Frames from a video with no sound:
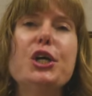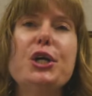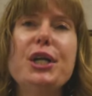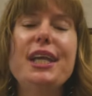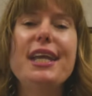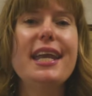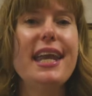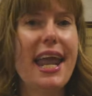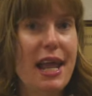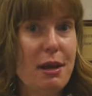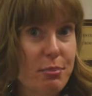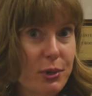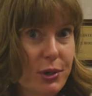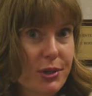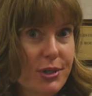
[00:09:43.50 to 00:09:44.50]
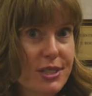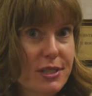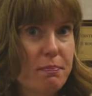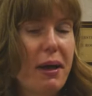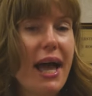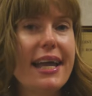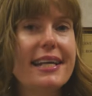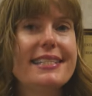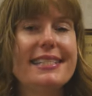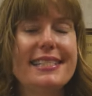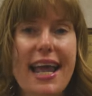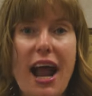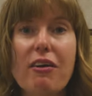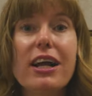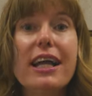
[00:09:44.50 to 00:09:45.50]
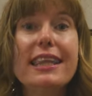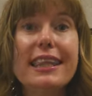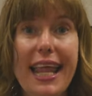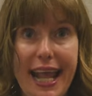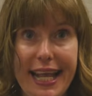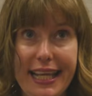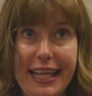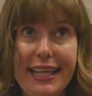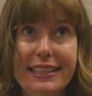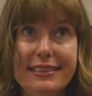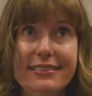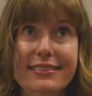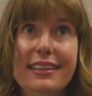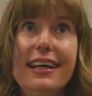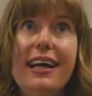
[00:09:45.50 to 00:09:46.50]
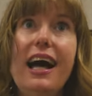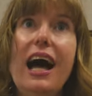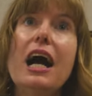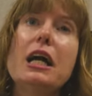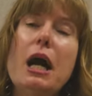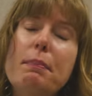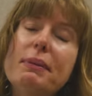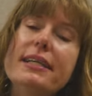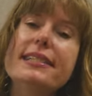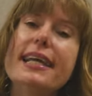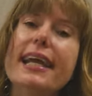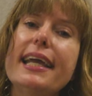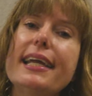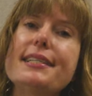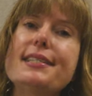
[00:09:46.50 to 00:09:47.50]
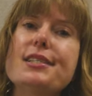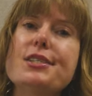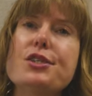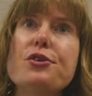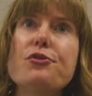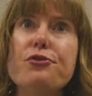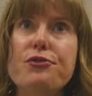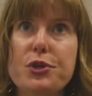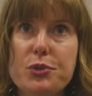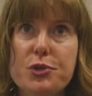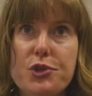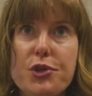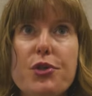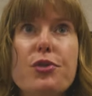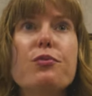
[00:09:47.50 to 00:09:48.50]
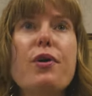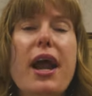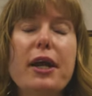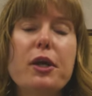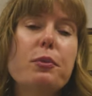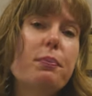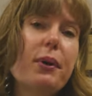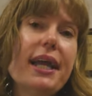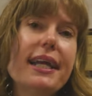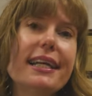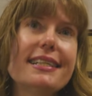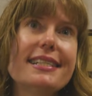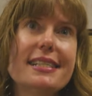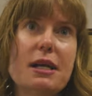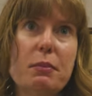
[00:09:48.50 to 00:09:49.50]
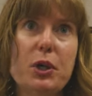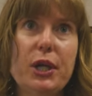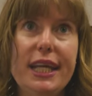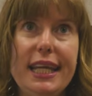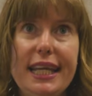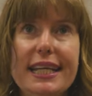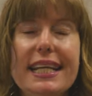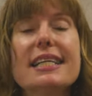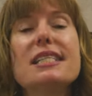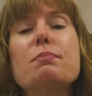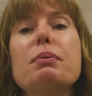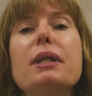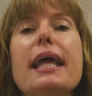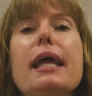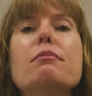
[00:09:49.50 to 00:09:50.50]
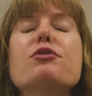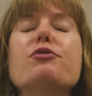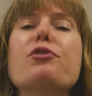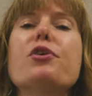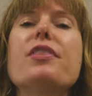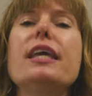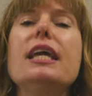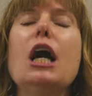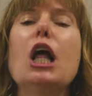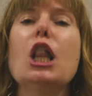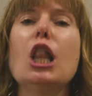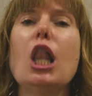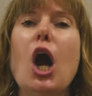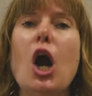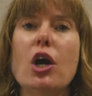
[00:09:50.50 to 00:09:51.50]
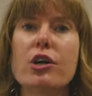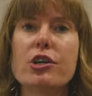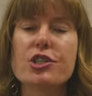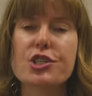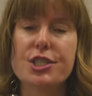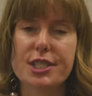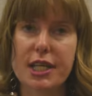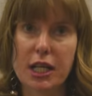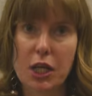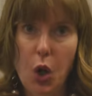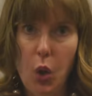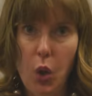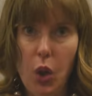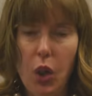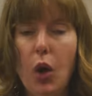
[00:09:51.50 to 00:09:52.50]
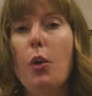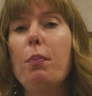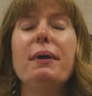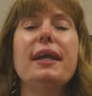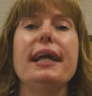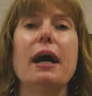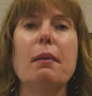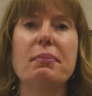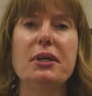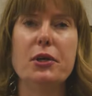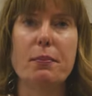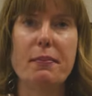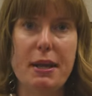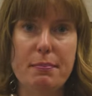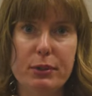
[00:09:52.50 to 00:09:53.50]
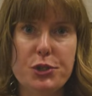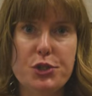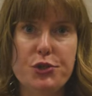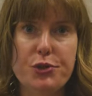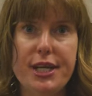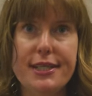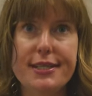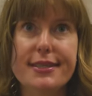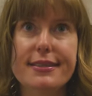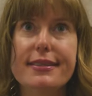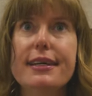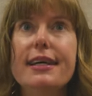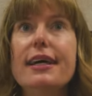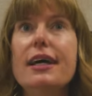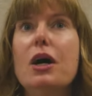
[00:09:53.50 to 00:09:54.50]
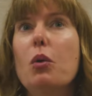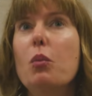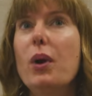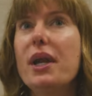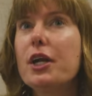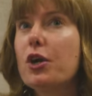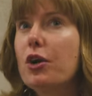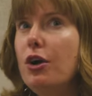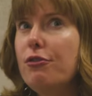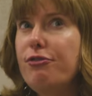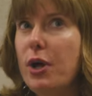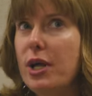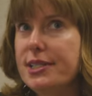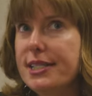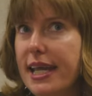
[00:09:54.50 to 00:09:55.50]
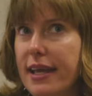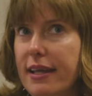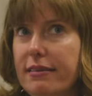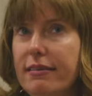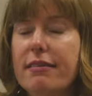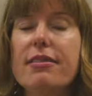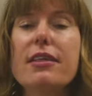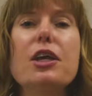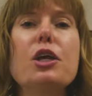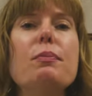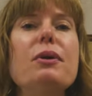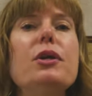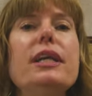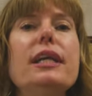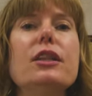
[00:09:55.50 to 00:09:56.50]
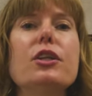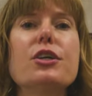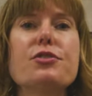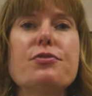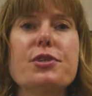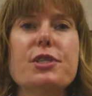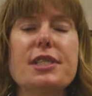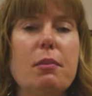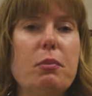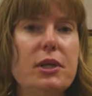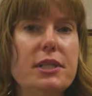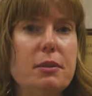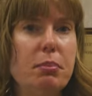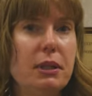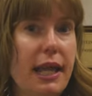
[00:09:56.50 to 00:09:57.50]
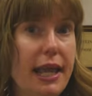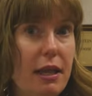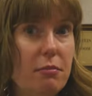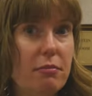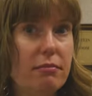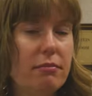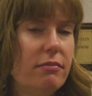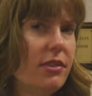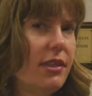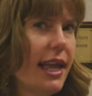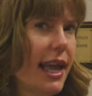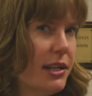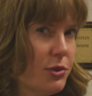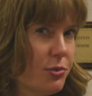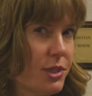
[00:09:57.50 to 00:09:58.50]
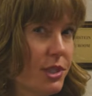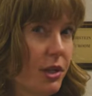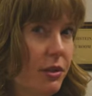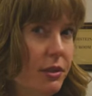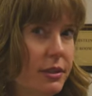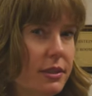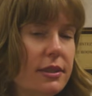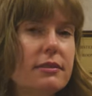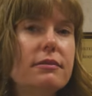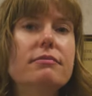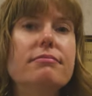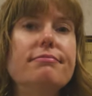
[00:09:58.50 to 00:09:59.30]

Good Neighbors by Sarah Langan. A couple of decades into the future, the record breaking summer heat is blamed for the large sinkhole opening up near Maple Street. When a girl falls in, the community looks for someone to blame. The end result?